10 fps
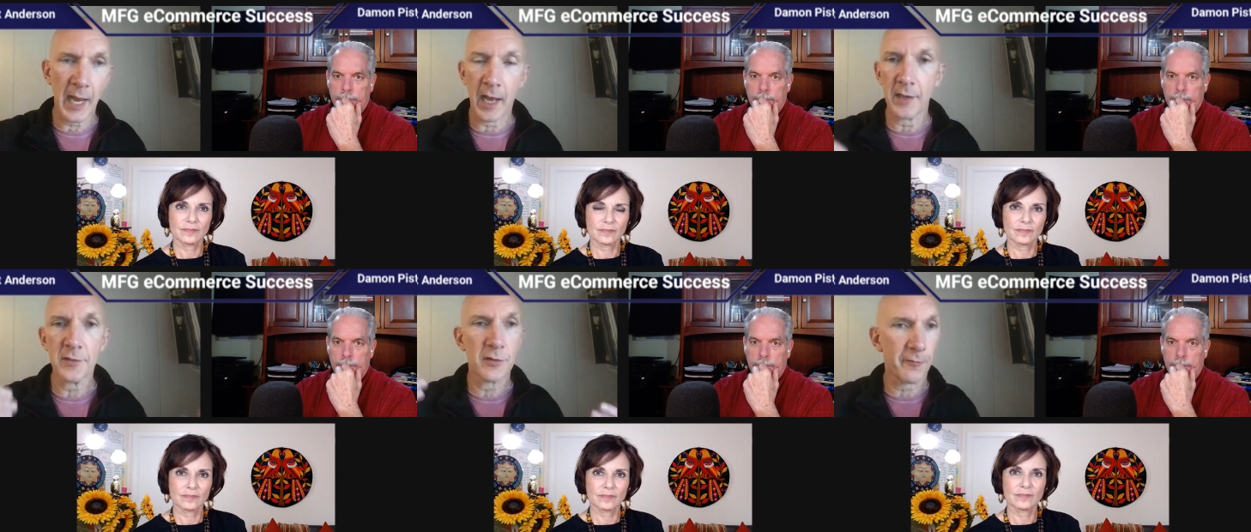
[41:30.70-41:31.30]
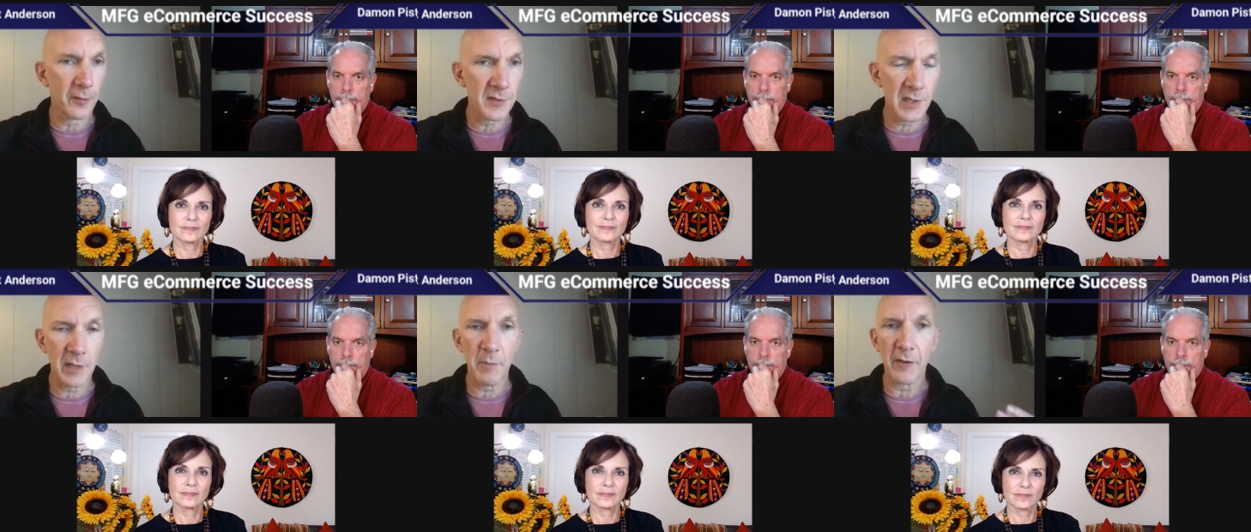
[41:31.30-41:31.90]
Speaker 1: uh,
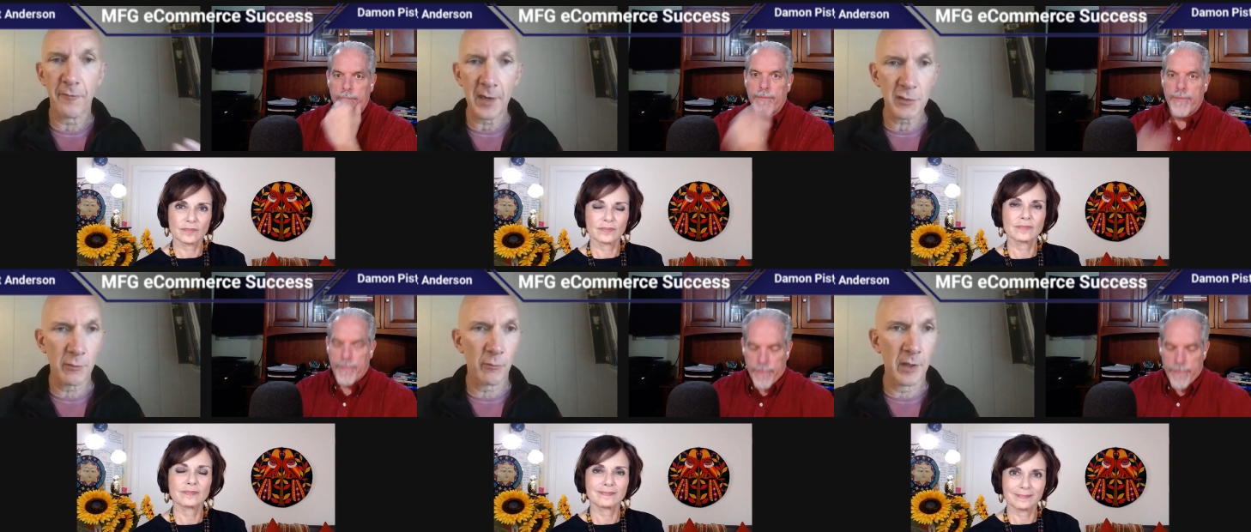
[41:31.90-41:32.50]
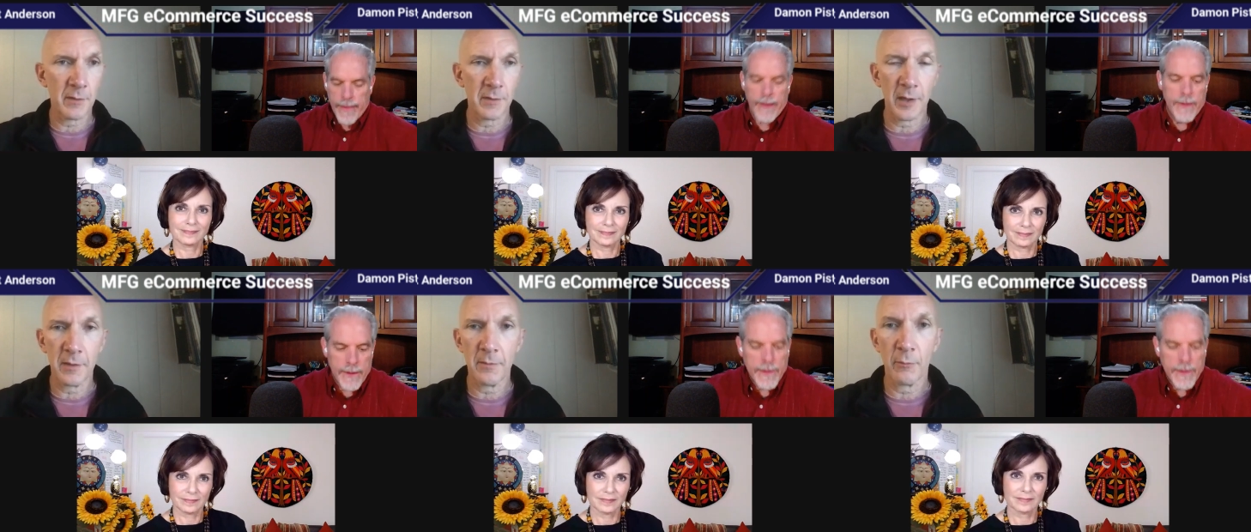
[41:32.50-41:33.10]
diversity, manufacturing, and,
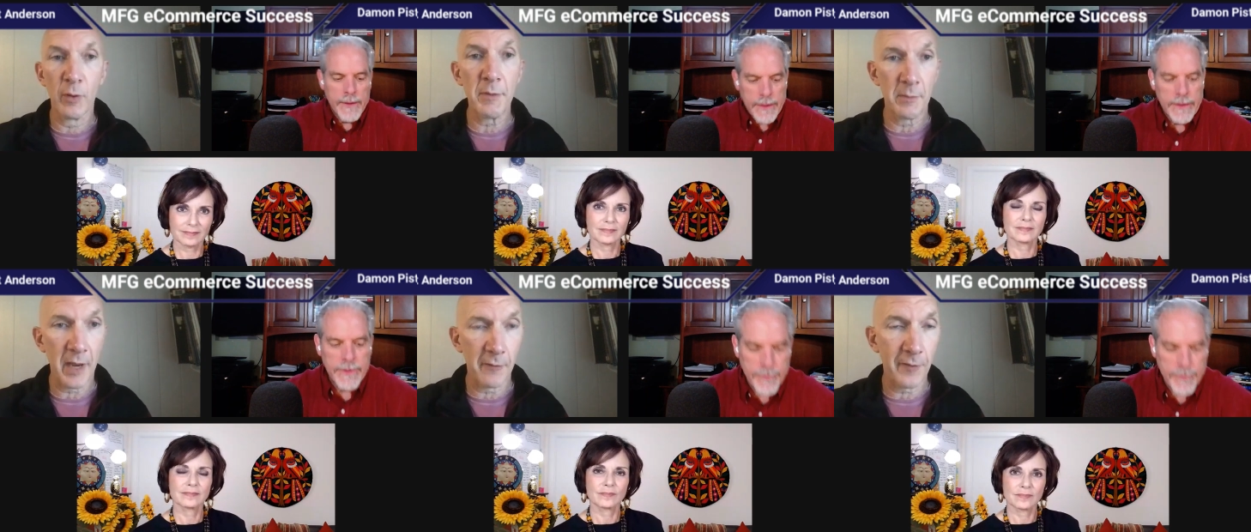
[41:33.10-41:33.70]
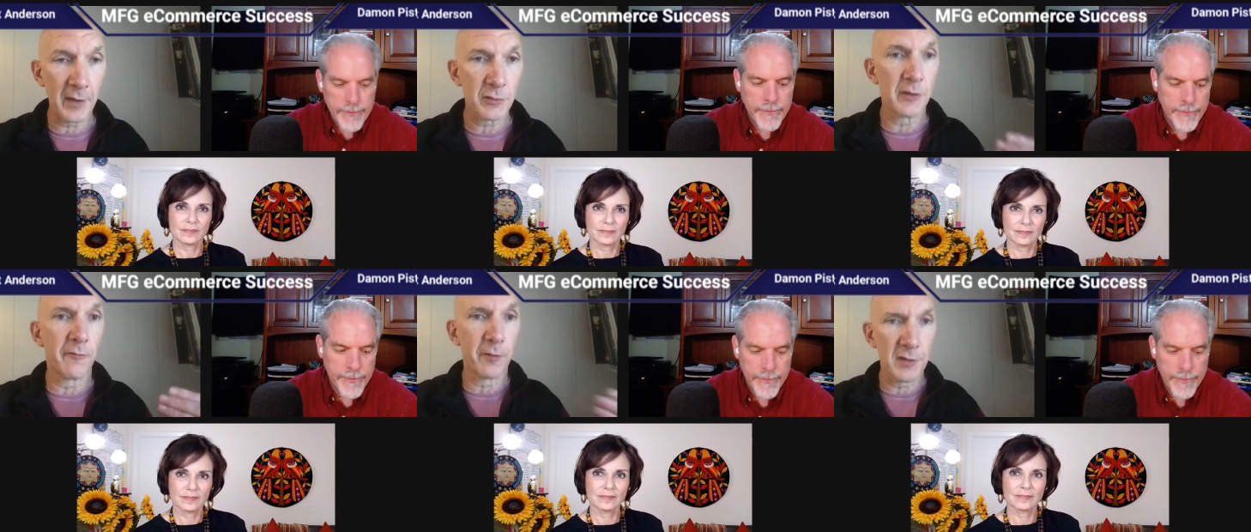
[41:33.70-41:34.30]
and women in
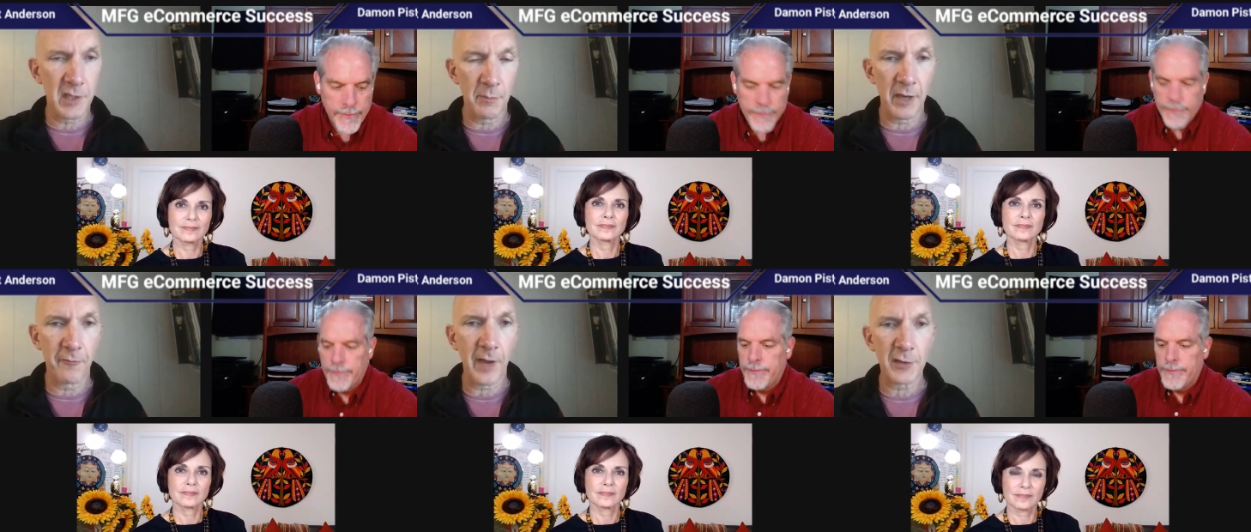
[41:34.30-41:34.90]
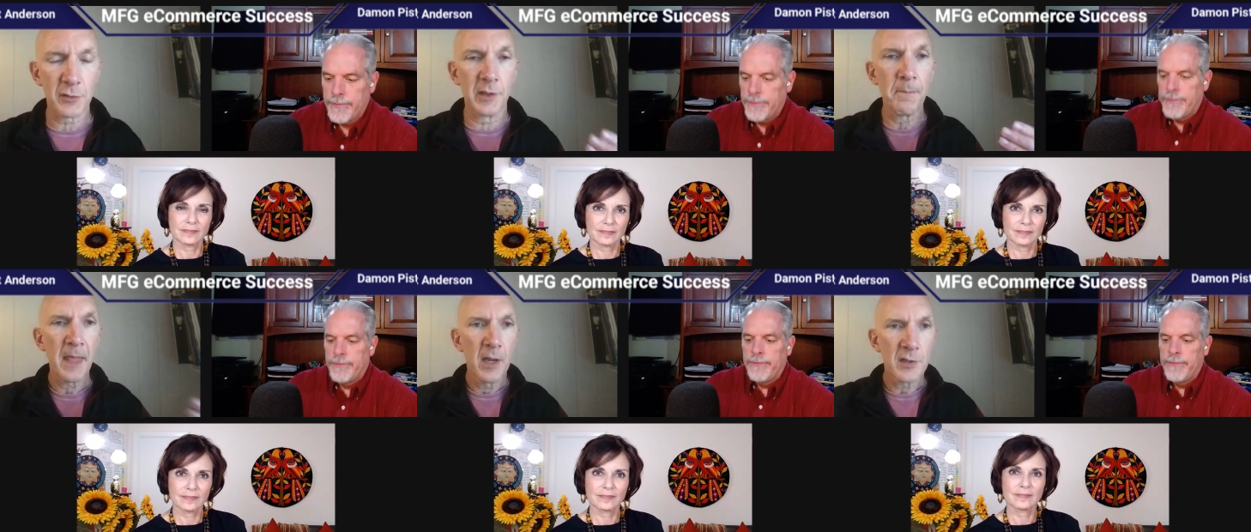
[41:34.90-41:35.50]
manufacturing, diversity in manufacturing,
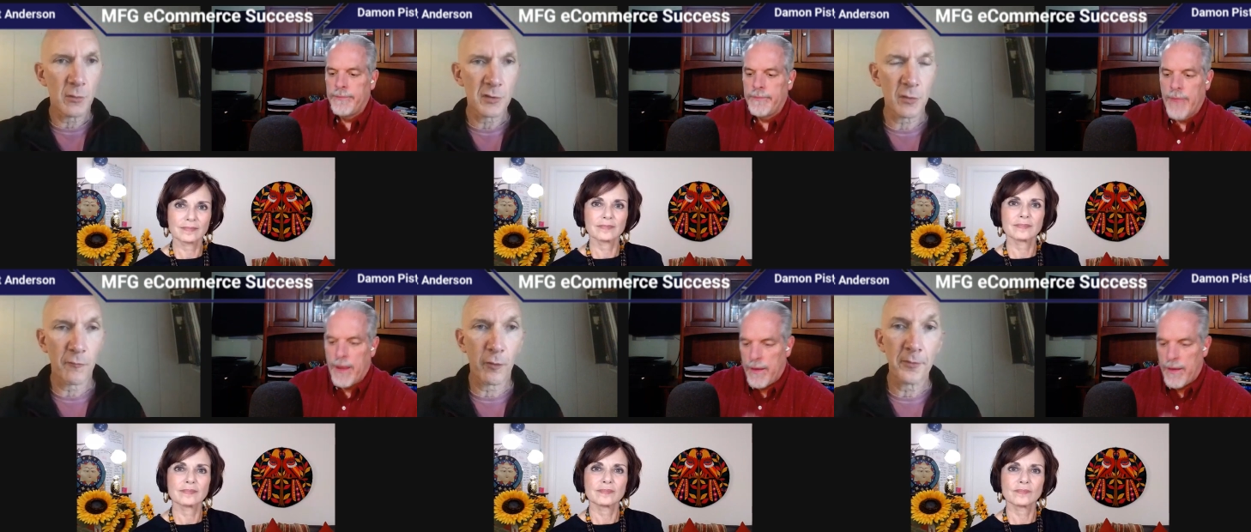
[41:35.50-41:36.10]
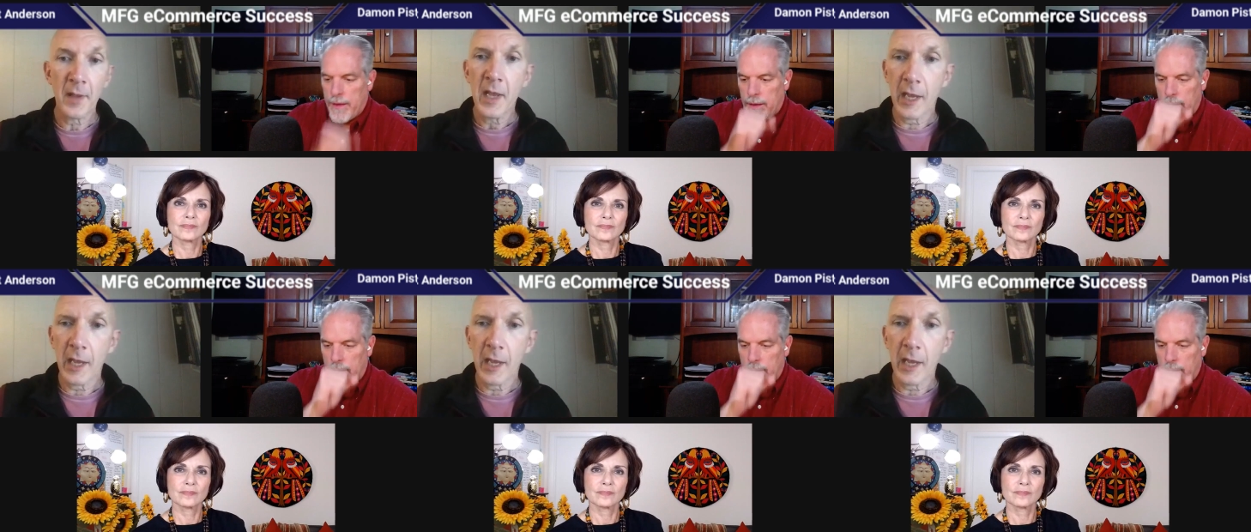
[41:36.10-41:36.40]
so on and so forth.